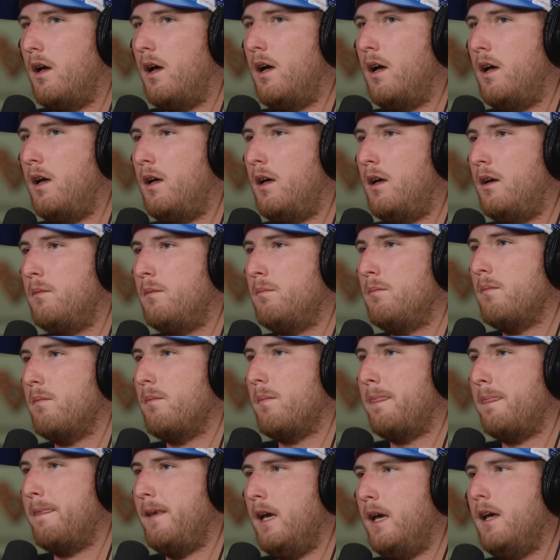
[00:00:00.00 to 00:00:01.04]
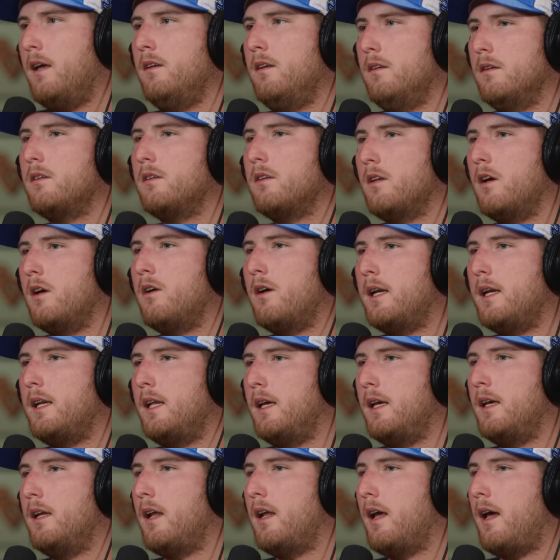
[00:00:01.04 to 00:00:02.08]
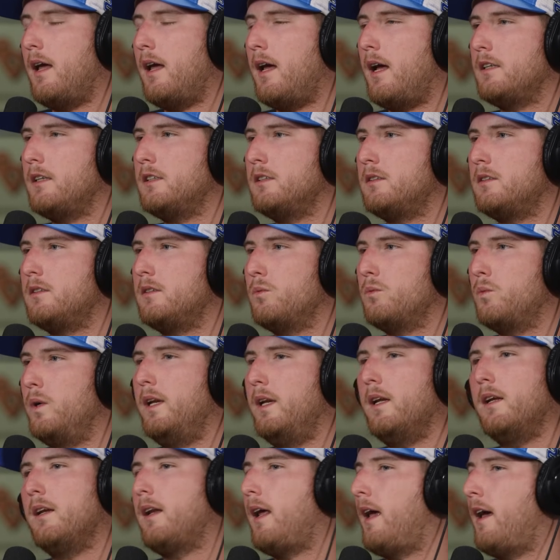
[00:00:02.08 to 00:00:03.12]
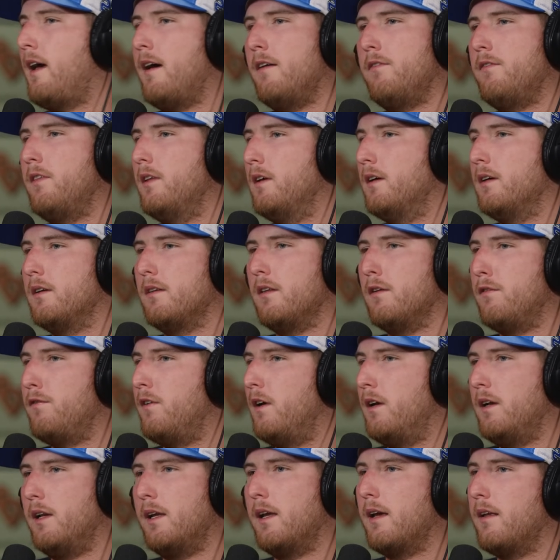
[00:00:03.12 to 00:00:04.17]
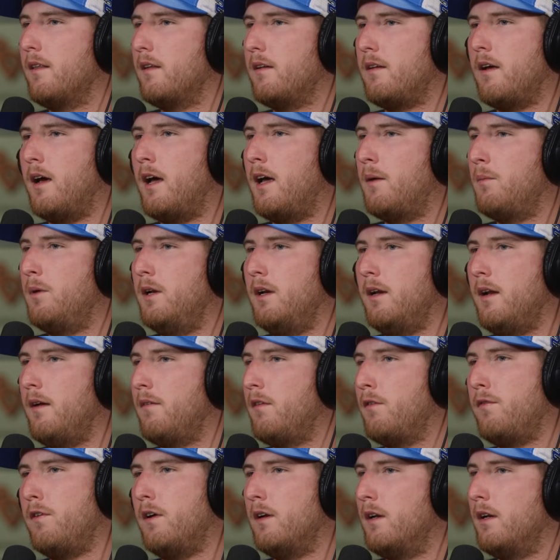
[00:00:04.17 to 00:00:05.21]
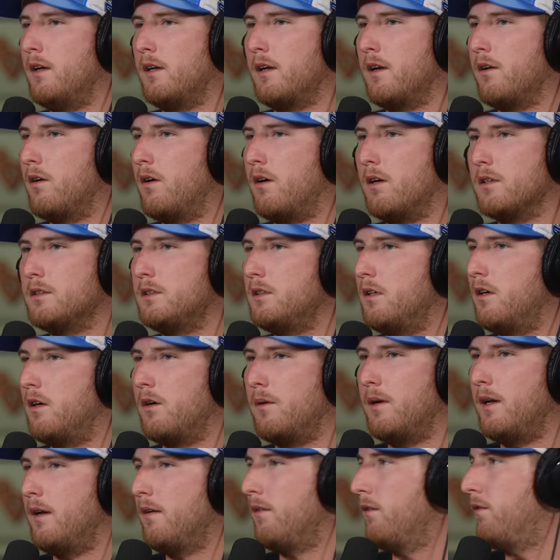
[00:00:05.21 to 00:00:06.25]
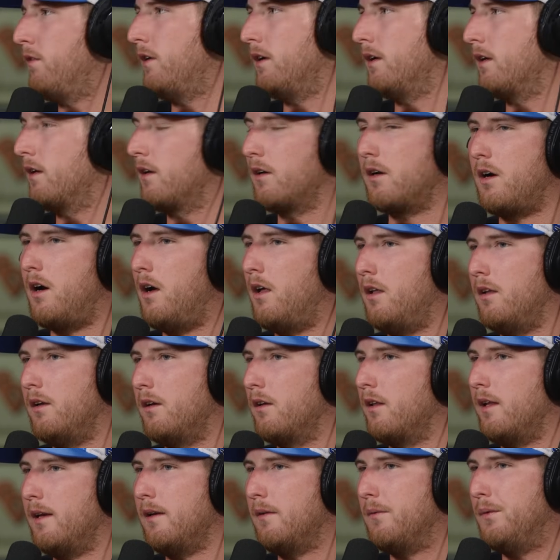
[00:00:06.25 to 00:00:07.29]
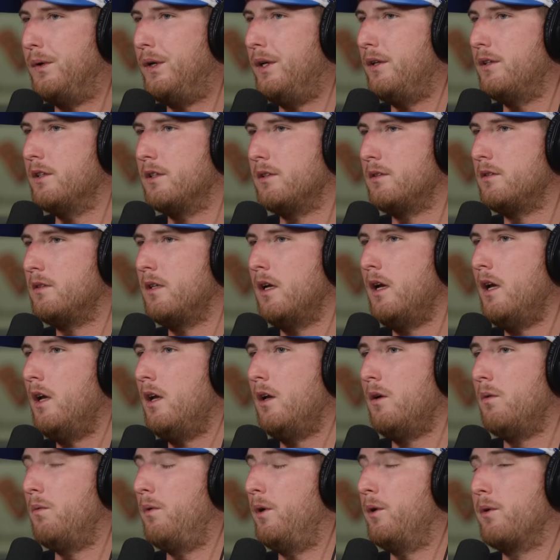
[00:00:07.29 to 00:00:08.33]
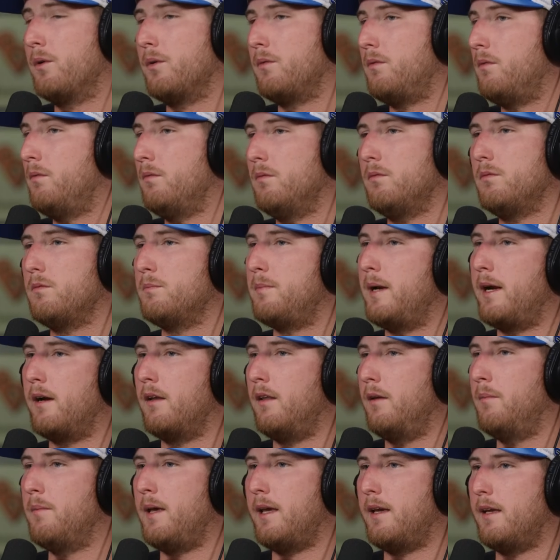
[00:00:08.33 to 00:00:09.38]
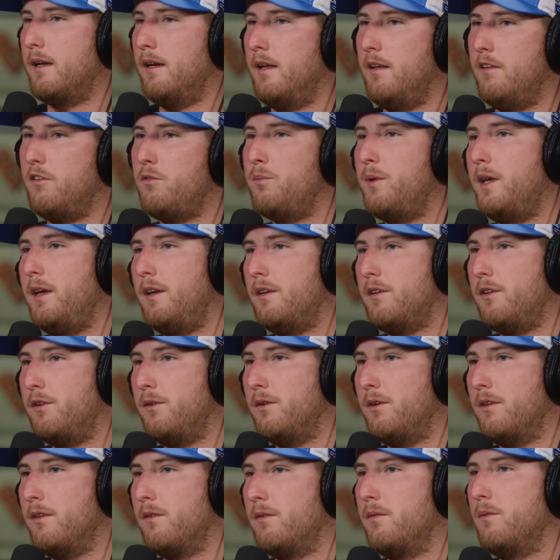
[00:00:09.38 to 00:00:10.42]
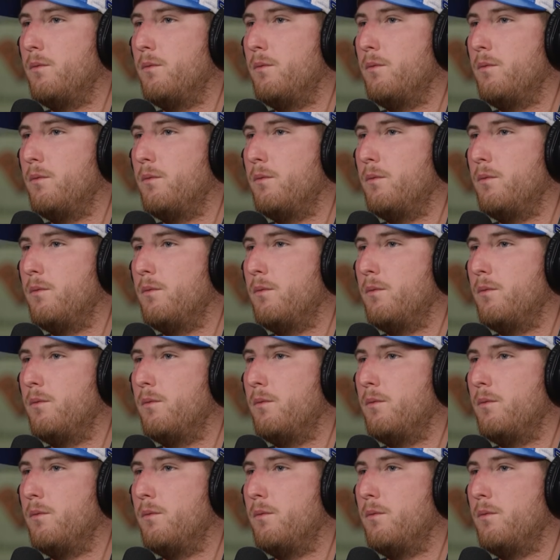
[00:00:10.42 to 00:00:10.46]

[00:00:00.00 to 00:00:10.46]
Yeah, no, I did. We didn't have the funding at the time. We didn't have the funding to go to RCR. We didn't have the funding to go to college. Like, mm-hmm. we were barely making ends meet doing